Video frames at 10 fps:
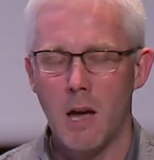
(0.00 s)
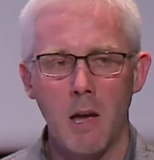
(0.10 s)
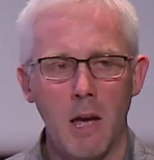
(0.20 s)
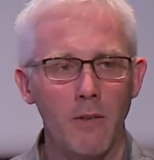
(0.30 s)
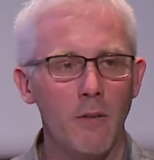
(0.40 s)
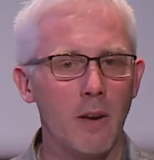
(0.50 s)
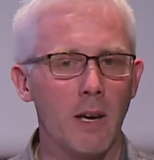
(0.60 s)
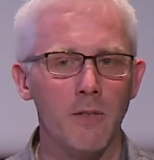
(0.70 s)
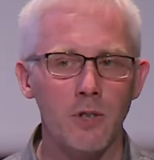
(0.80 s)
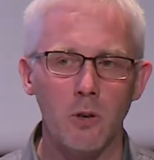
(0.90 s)
Everything
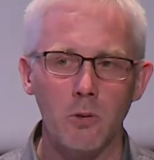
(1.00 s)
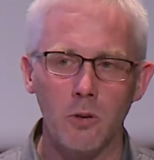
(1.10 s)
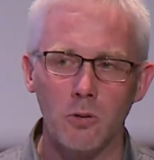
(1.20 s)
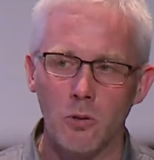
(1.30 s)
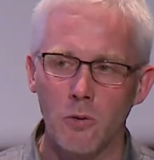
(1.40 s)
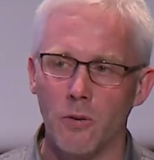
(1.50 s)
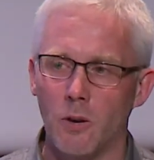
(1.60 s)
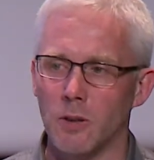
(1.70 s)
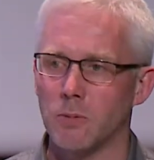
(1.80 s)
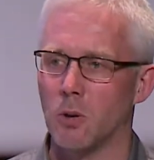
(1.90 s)
I've showed you so far
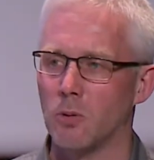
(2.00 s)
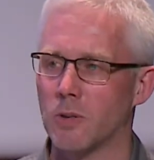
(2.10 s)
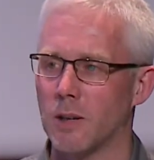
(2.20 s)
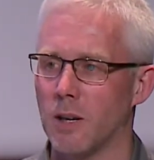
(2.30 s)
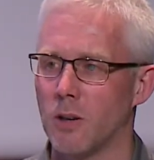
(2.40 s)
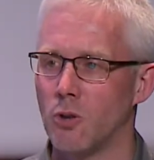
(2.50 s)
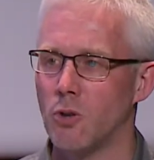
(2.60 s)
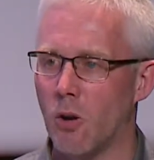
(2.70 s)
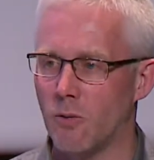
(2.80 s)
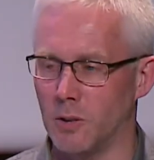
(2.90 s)
is mostly
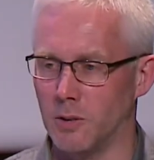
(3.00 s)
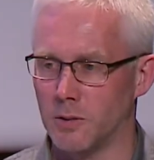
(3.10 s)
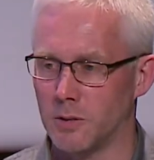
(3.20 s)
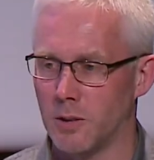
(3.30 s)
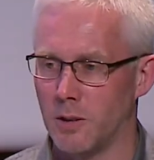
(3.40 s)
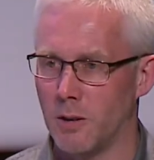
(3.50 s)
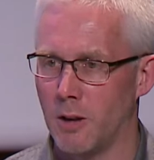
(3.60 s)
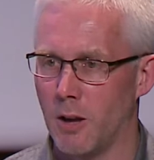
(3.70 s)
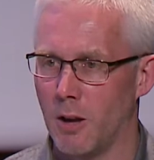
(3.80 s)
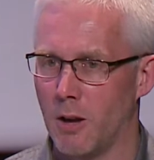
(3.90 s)
novels,
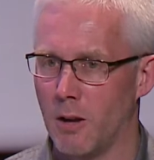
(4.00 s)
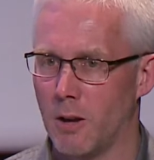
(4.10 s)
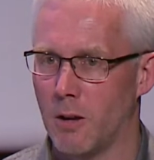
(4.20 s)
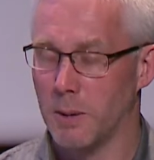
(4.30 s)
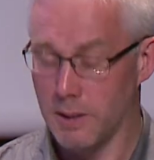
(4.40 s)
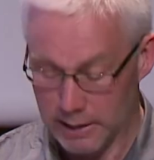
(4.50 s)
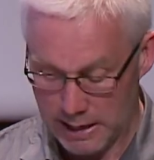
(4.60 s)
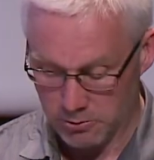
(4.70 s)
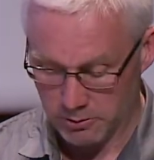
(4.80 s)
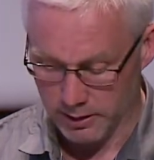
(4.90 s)
but the
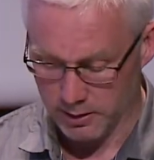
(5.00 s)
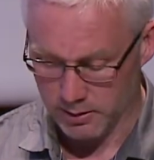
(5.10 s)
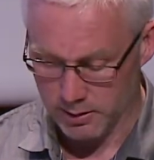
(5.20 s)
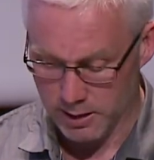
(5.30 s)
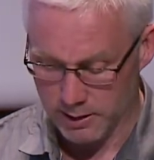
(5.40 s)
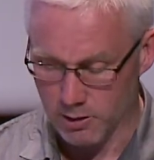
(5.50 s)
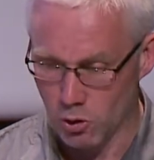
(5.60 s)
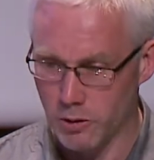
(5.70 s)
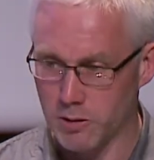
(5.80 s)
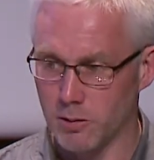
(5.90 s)
cloud reader and
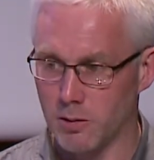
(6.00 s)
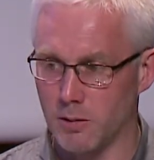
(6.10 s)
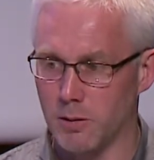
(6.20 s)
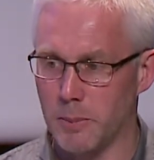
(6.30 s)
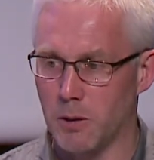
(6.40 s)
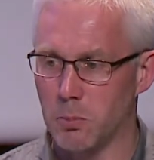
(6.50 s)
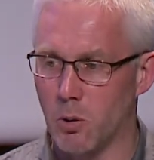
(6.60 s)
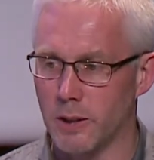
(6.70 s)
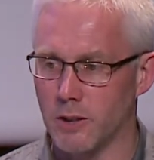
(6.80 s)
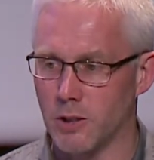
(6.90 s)
analytics is about more
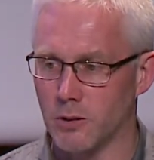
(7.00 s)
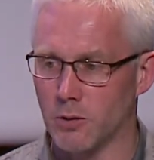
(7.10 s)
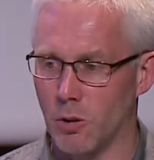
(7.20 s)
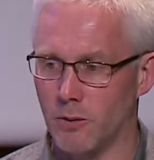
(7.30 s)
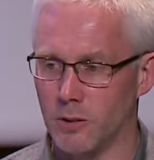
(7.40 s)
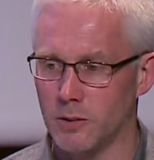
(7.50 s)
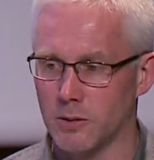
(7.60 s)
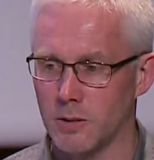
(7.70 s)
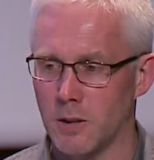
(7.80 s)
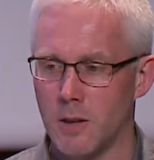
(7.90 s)
than just
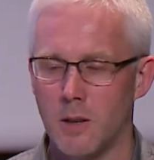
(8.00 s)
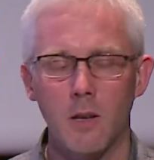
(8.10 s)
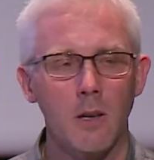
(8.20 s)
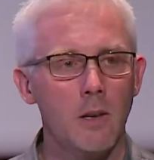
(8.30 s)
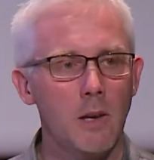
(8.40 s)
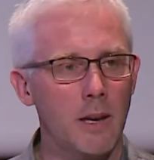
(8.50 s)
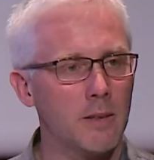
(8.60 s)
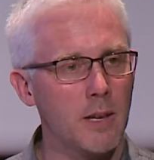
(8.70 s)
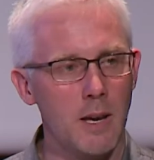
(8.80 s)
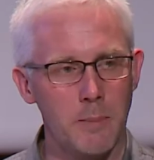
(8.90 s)
novels.
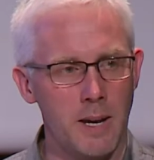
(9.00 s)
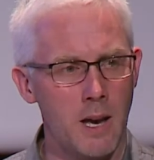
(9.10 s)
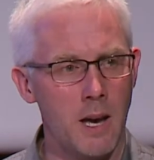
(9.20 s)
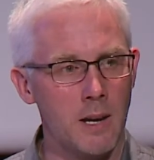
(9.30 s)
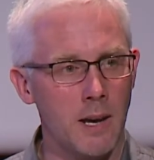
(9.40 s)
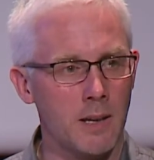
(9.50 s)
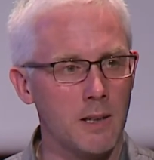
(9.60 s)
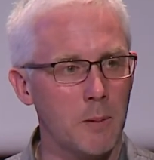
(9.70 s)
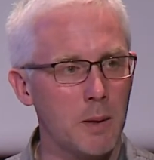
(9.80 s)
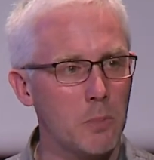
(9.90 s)
STM and
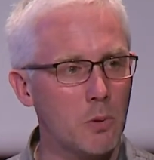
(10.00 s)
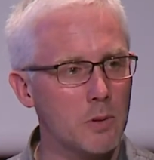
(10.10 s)
academic books,